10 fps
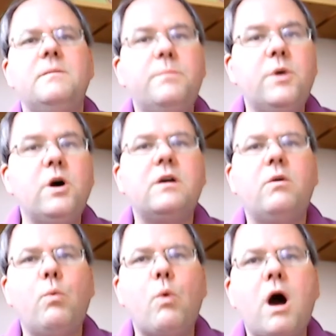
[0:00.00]

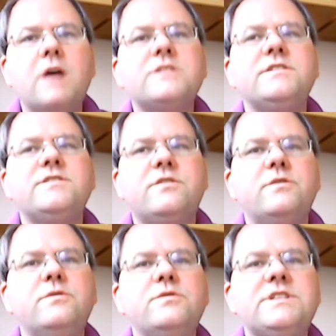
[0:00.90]
book walks us
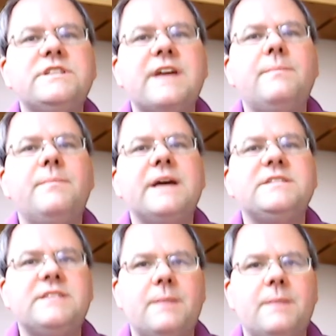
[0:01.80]
through step
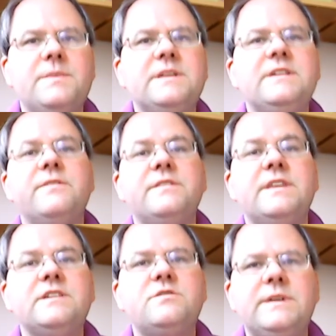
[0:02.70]
by step the
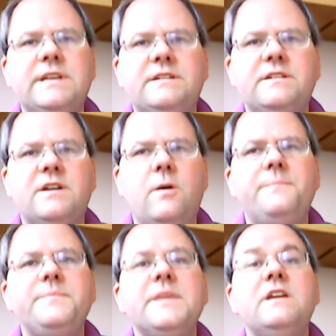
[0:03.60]
different things we need to know